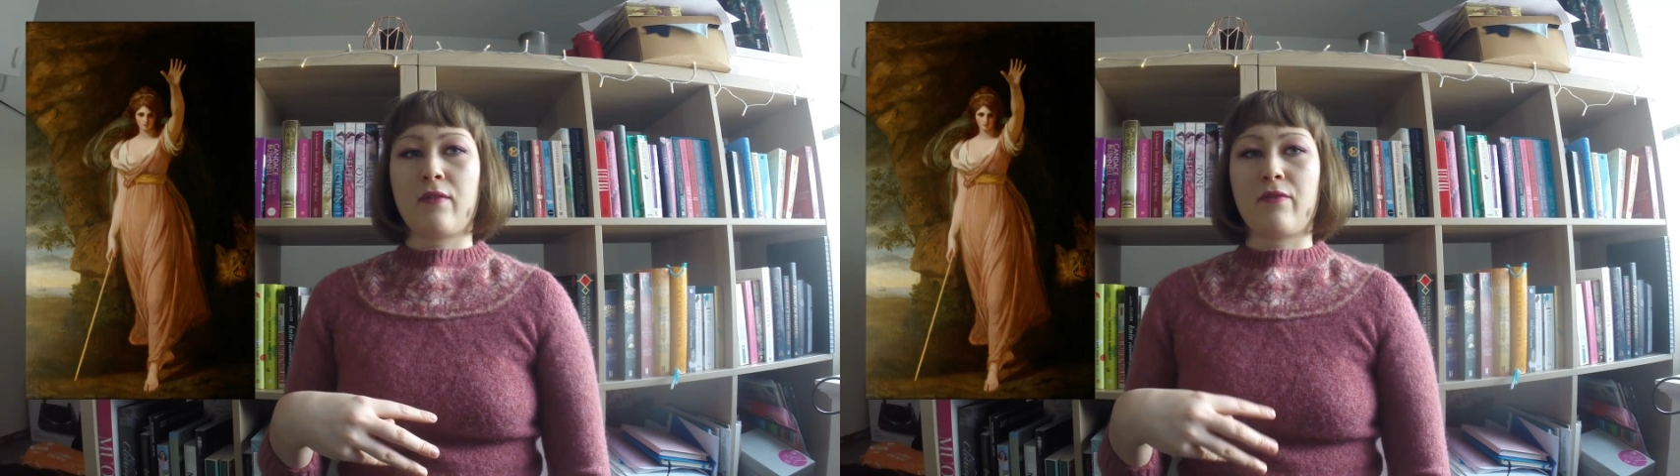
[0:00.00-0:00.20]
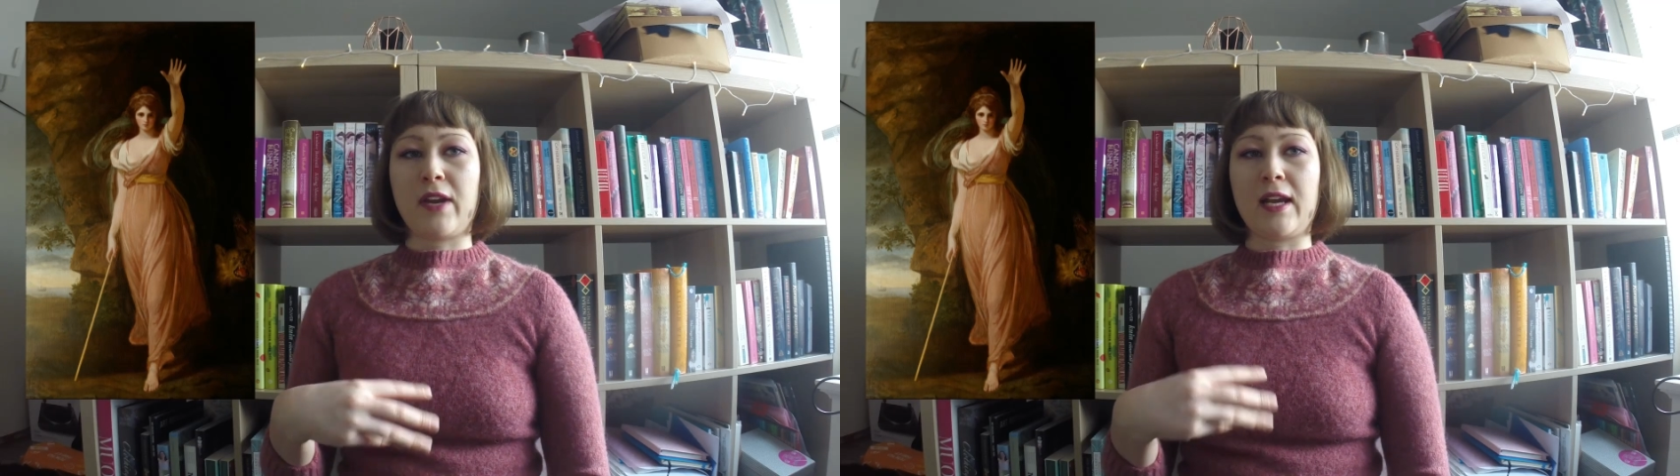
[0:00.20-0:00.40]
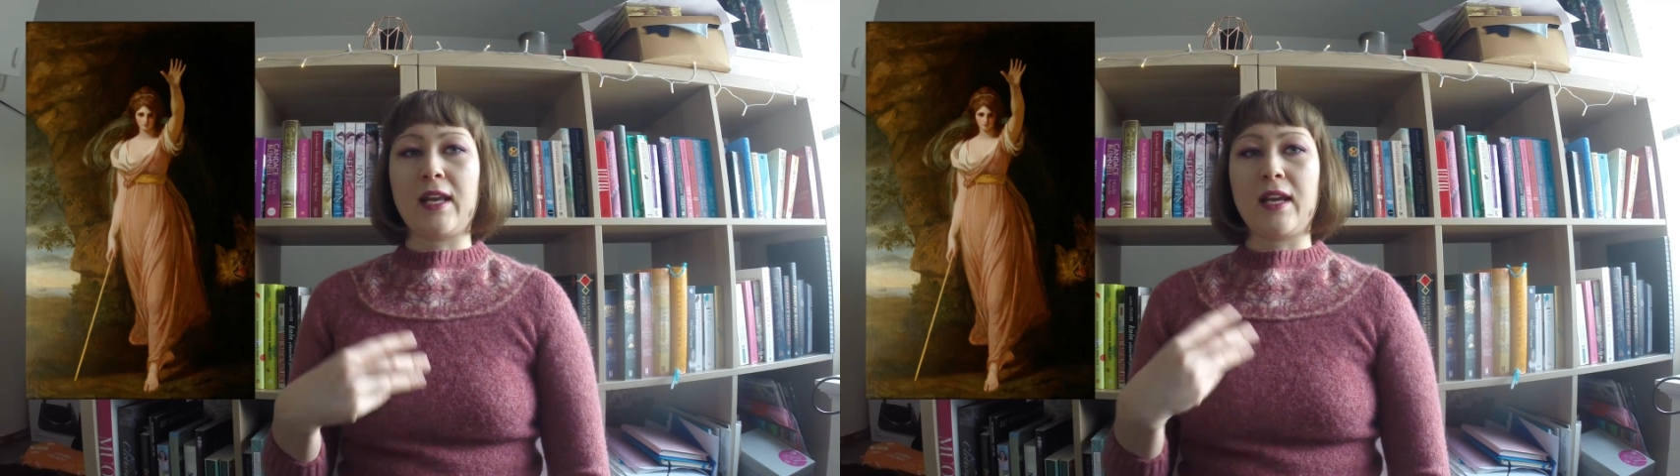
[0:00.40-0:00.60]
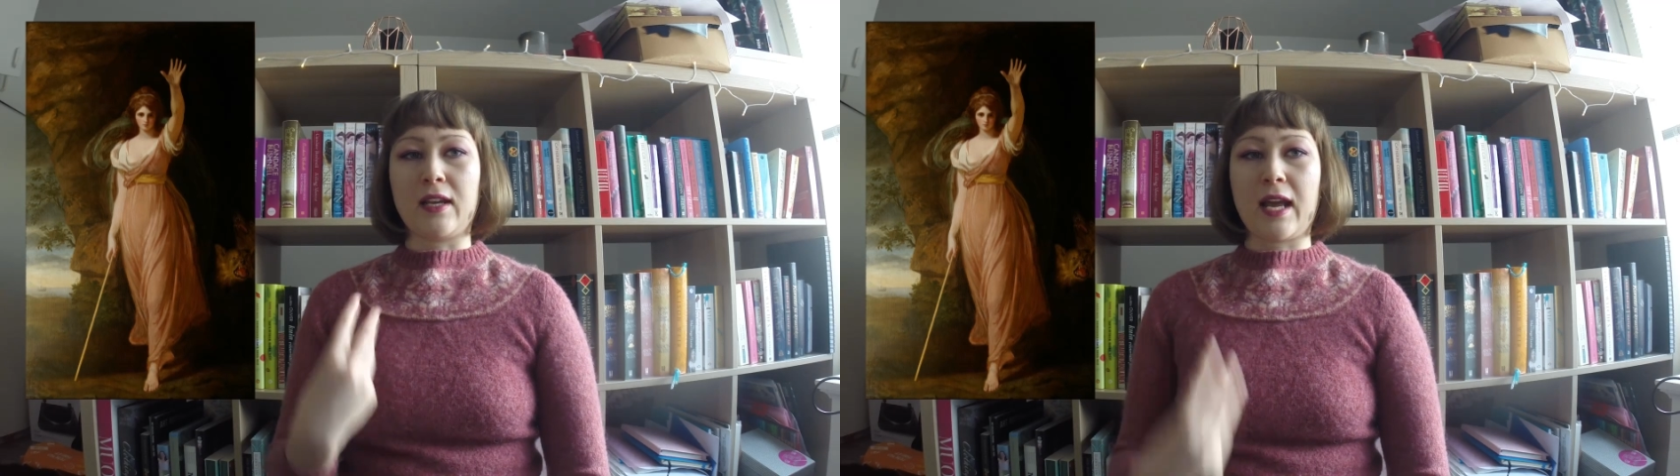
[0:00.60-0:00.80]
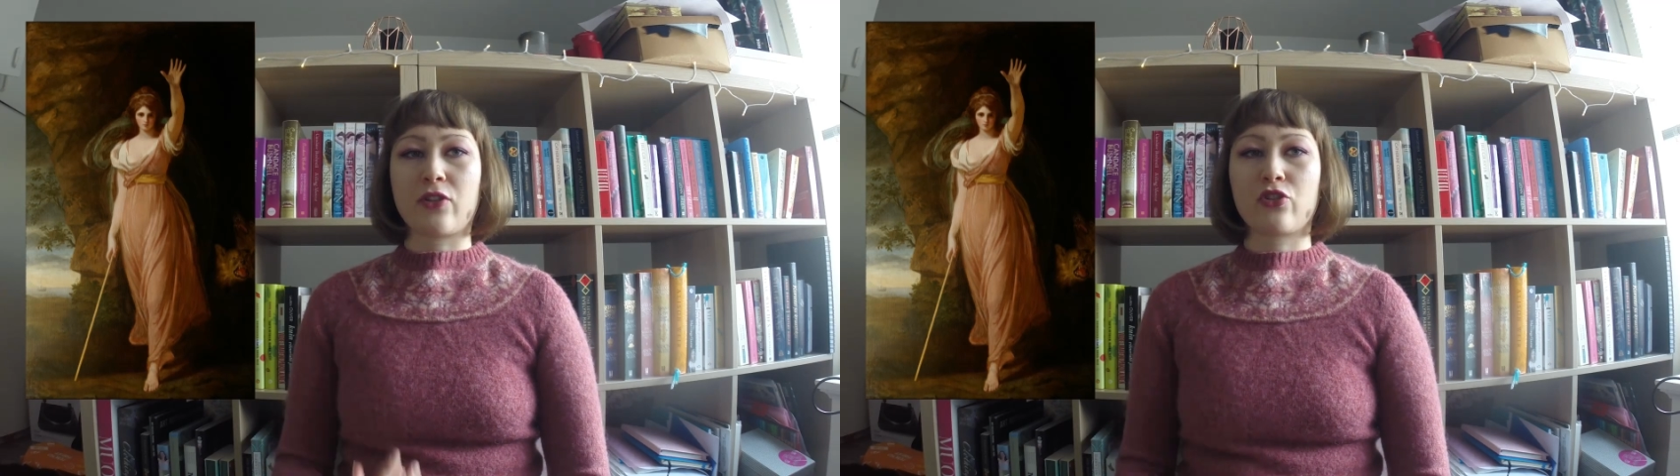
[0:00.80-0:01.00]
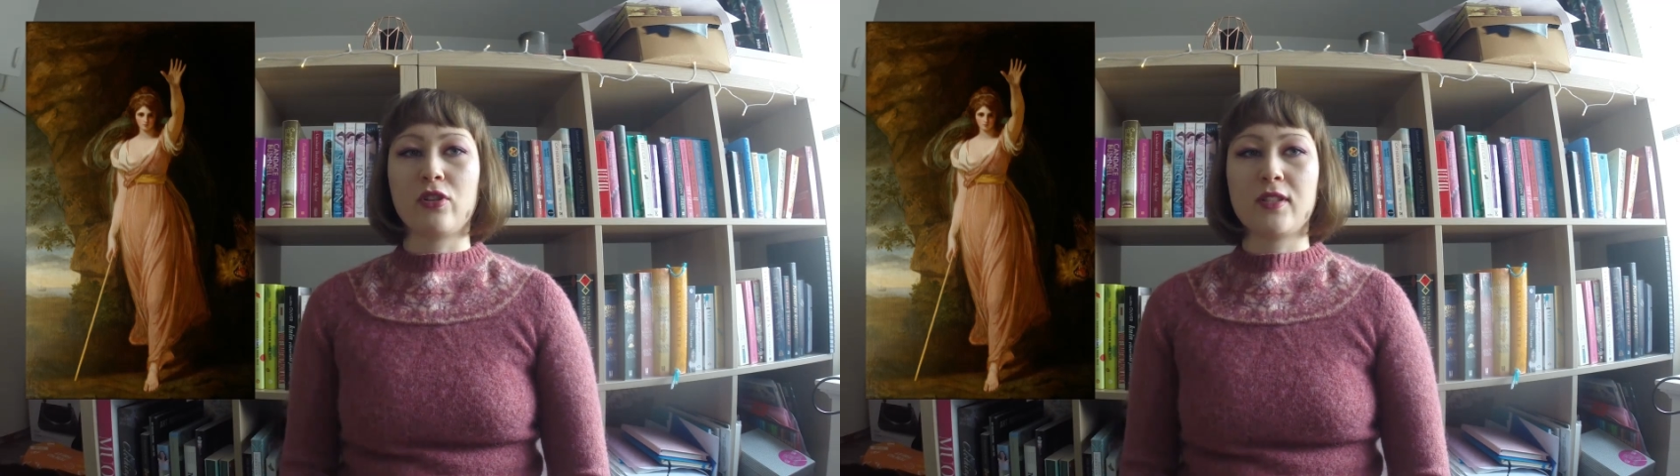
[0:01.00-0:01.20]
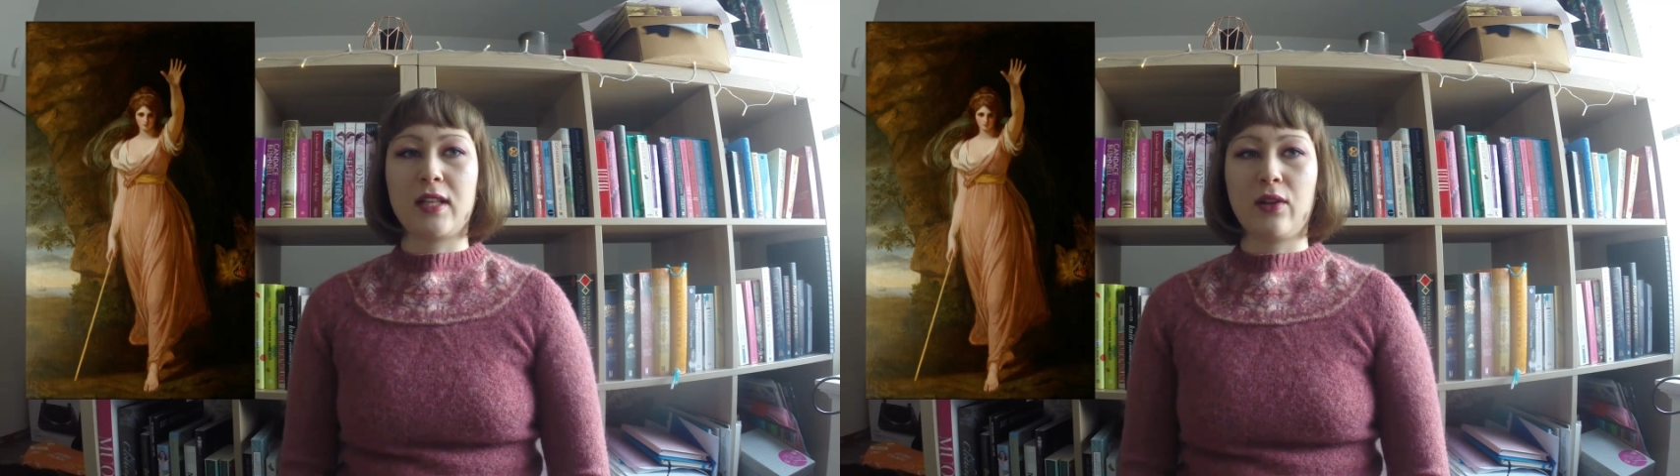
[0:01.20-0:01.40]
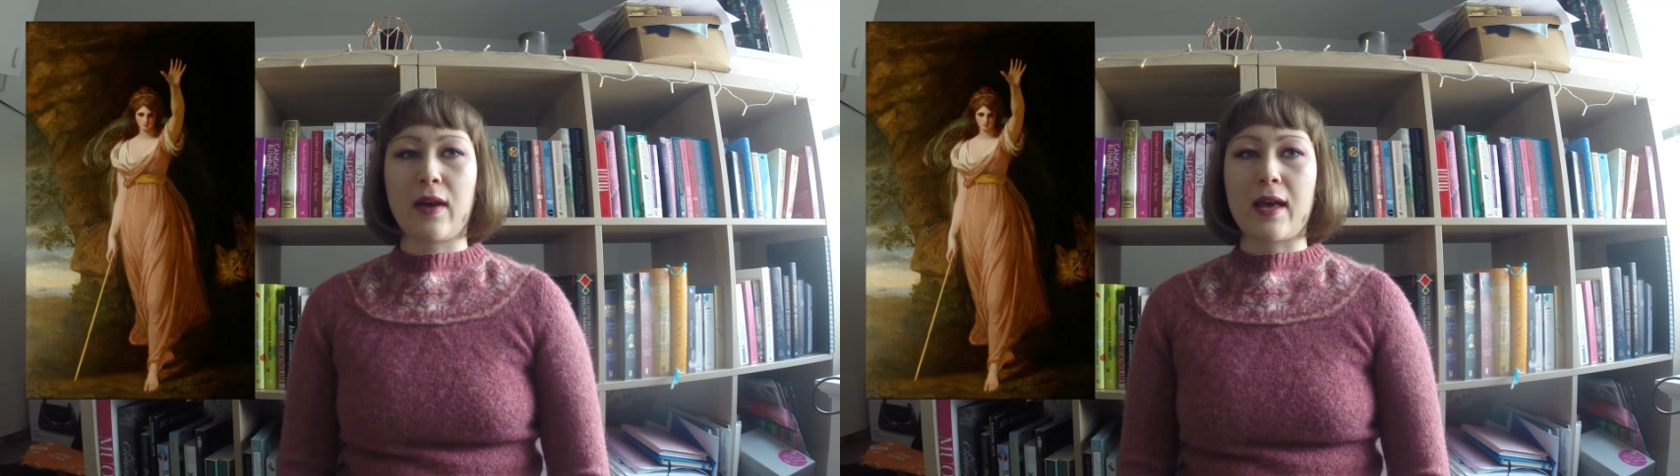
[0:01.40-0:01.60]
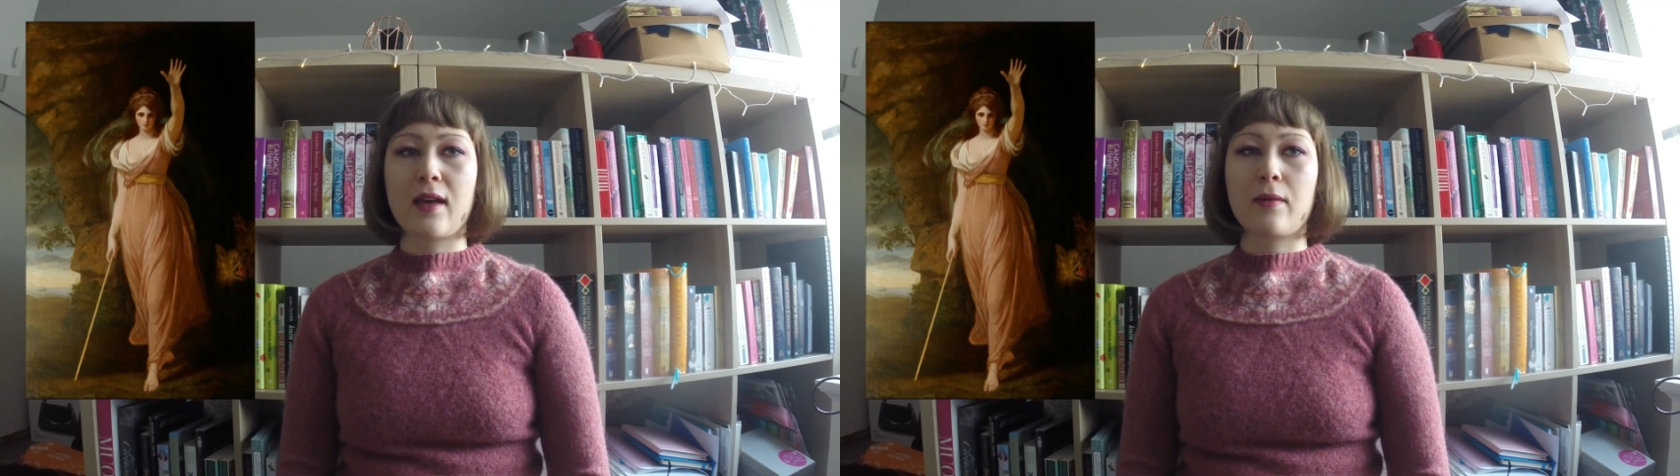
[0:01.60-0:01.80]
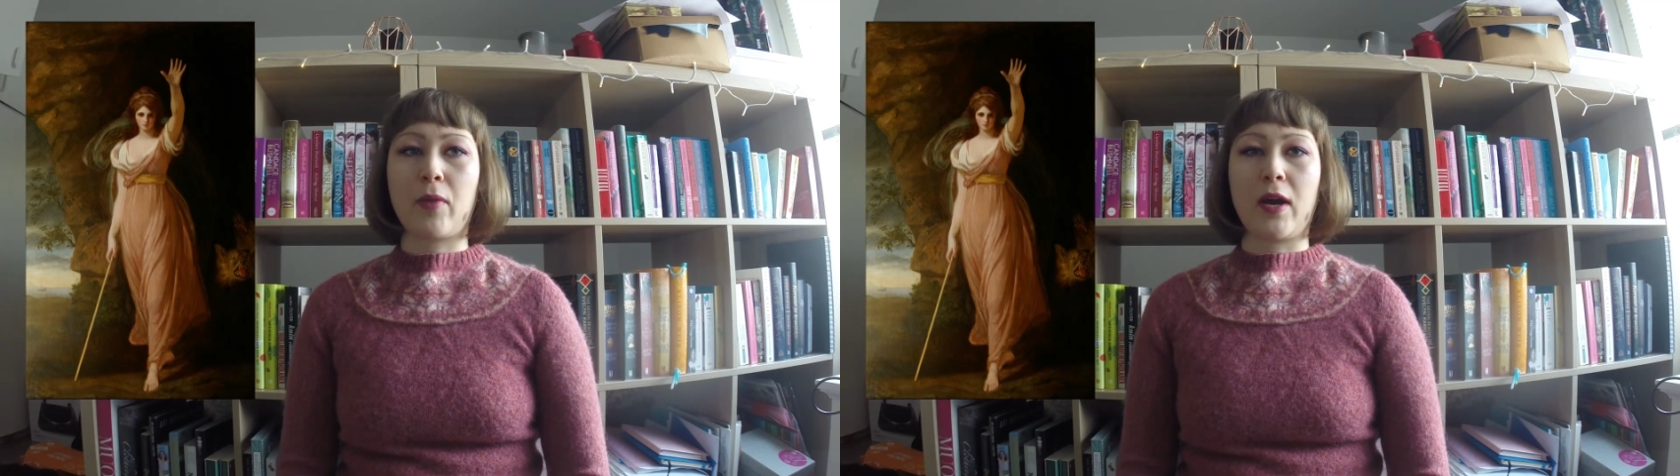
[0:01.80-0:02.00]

really a natural silhouette,